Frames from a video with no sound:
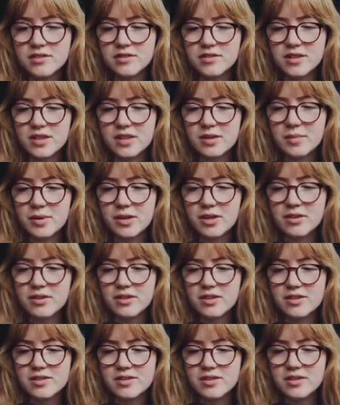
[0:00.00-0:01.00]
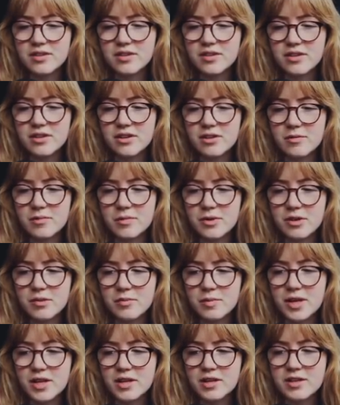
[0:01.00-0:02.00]
Okay, apparently it's not in here, but a
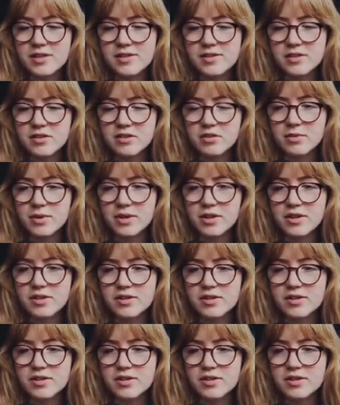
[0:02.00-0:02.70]
man in his underwear